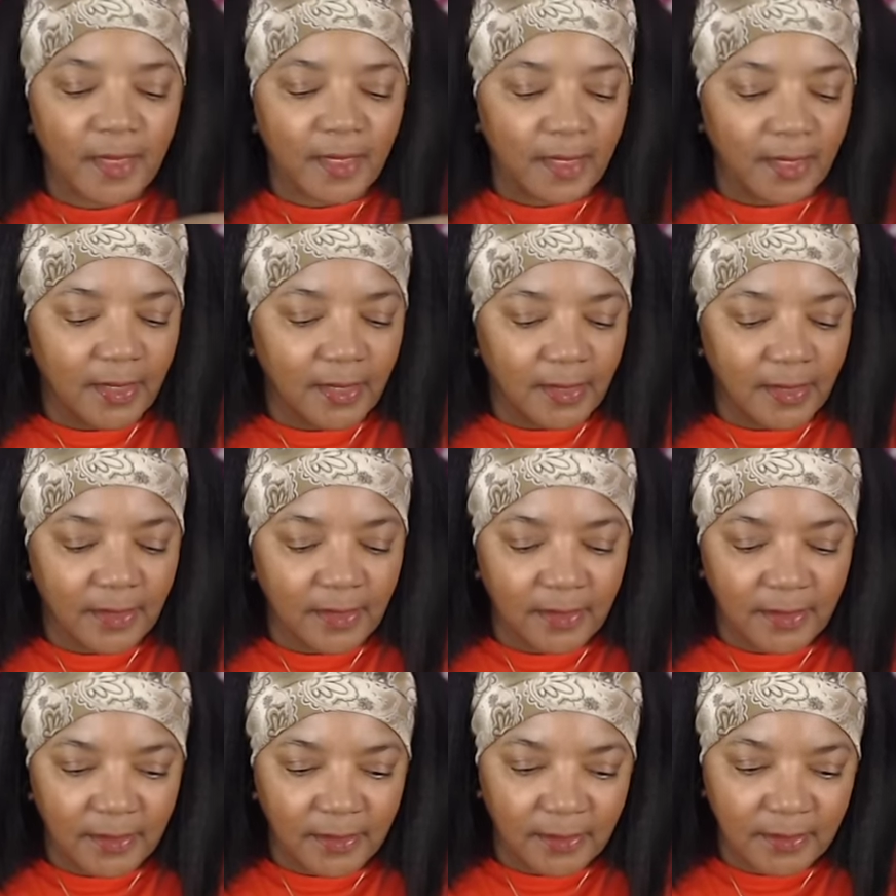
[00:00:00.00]

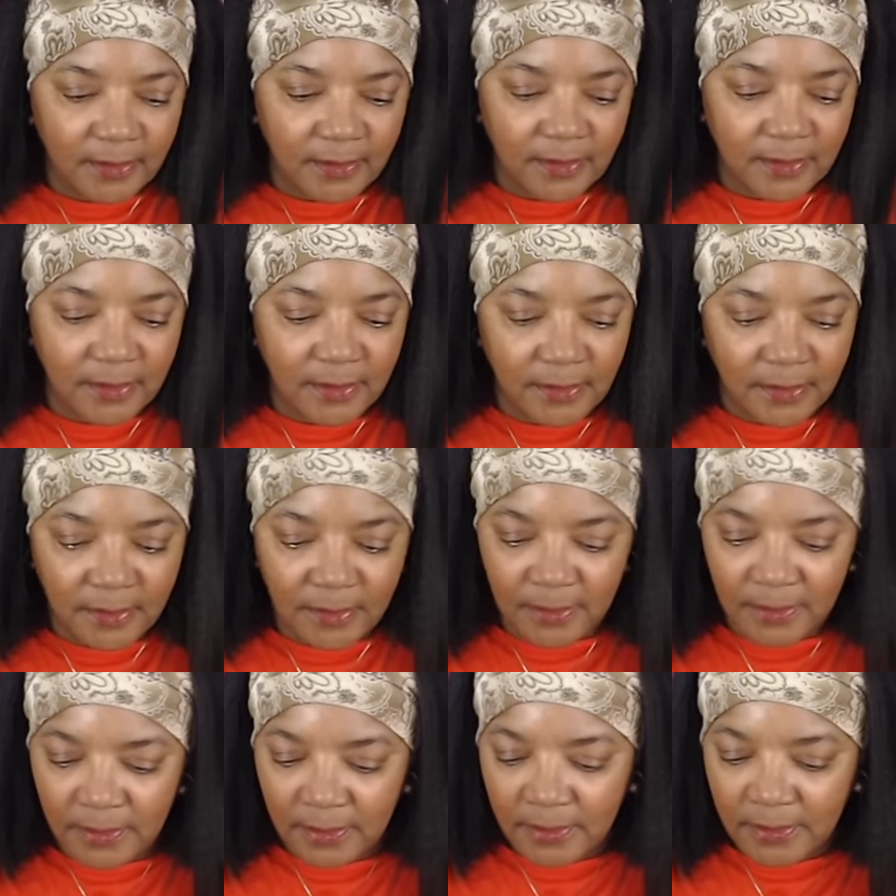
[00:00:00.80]
And
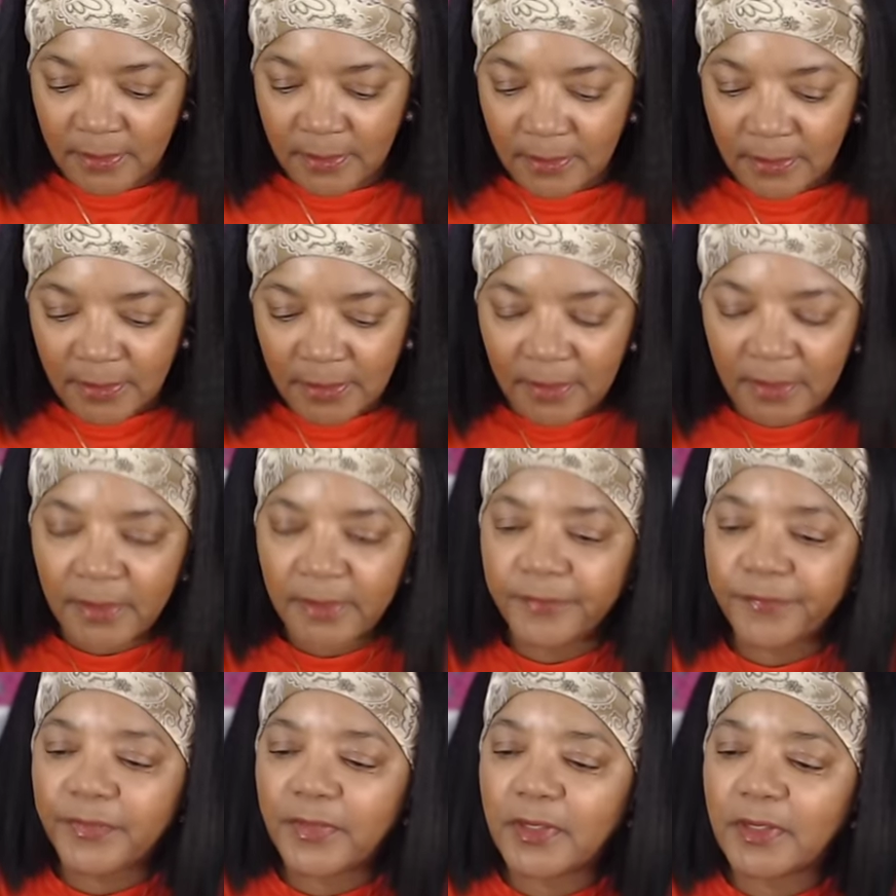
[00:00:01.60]

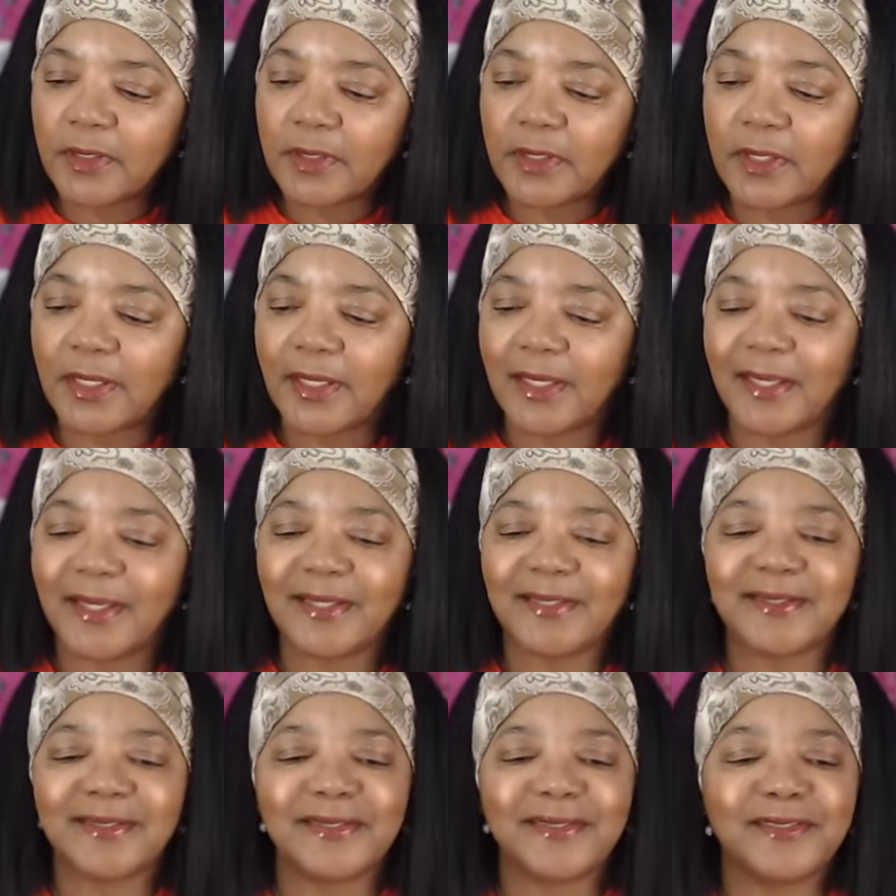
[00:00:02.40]
then it
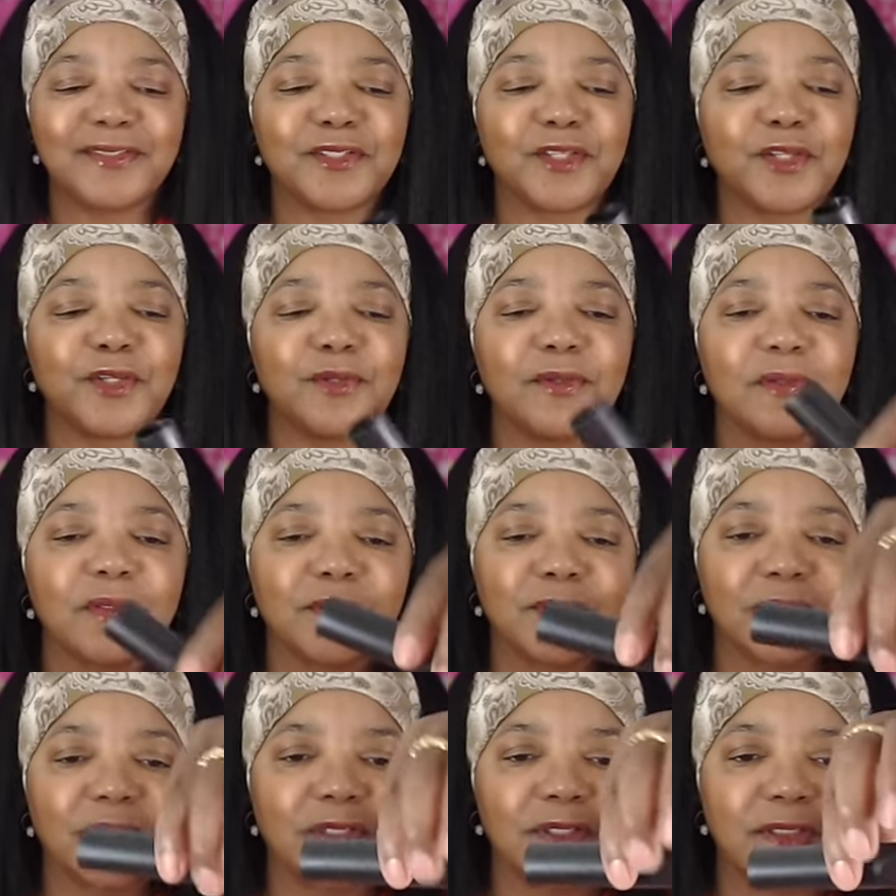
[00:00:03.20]
has these cute
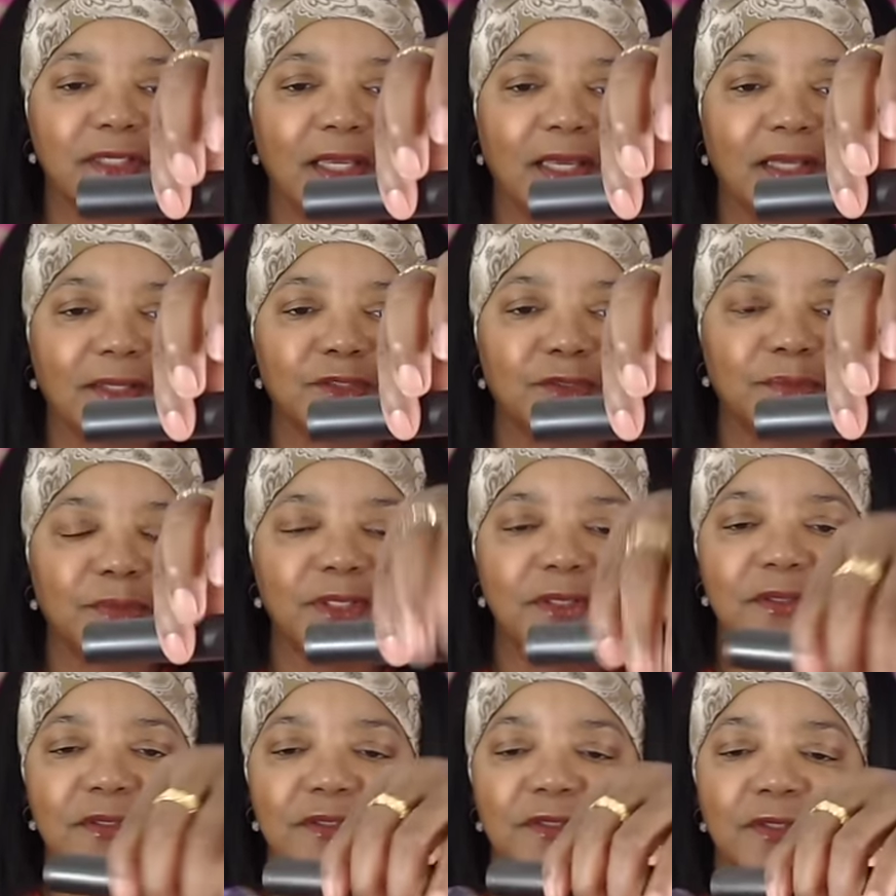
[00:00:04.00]
little
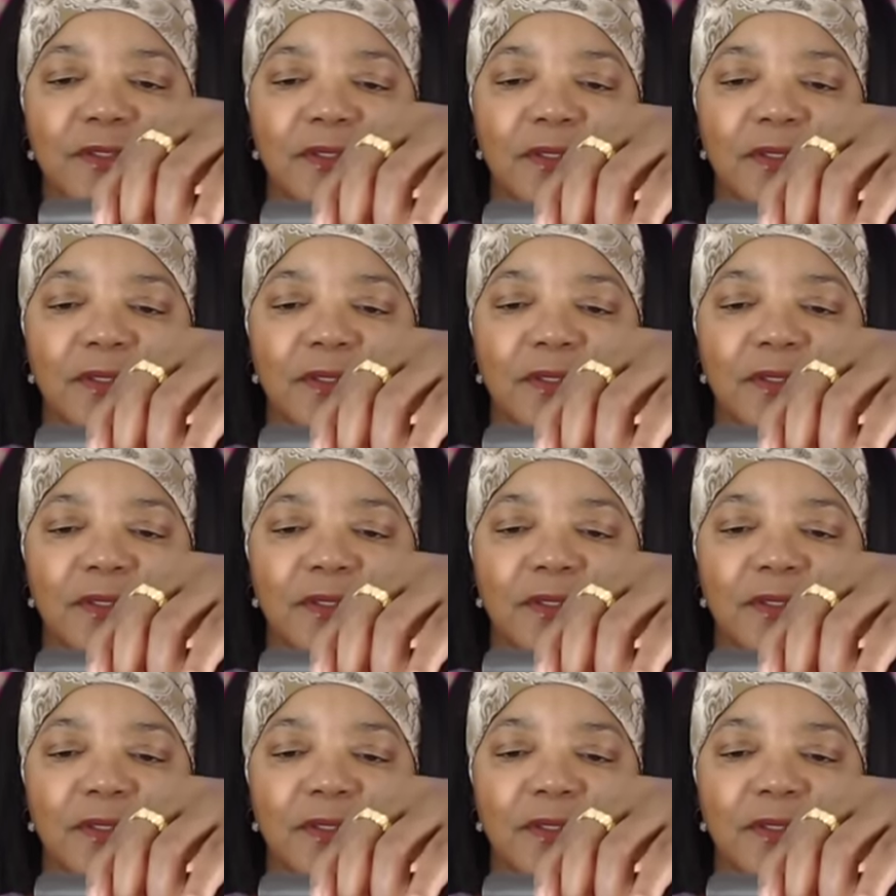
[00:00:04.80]
attachments.